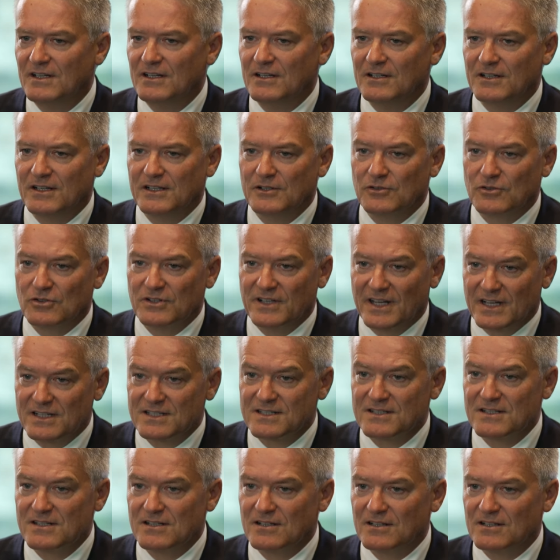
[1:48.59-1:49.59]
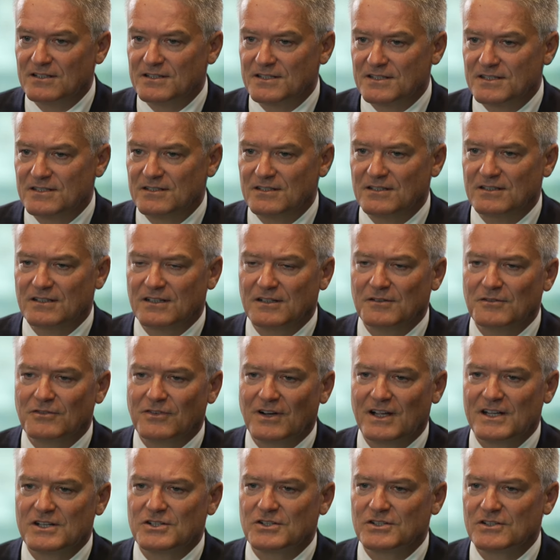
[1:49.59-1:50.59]
into next year as
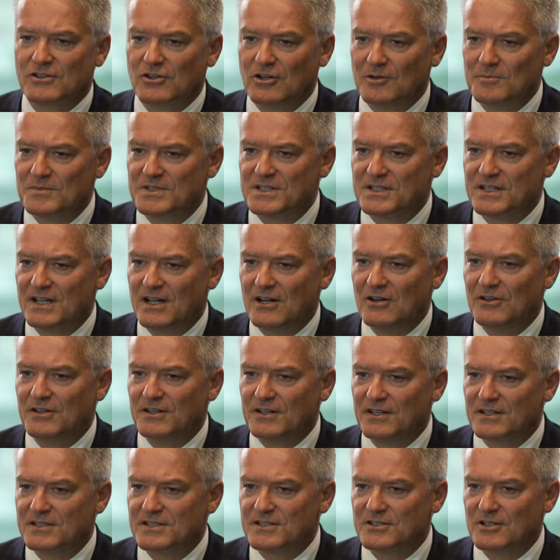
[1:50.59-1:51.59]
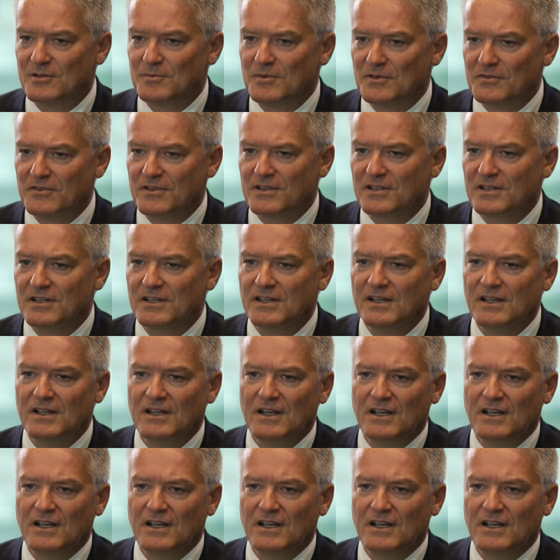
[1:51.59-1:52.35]
inflation comes down and as some of the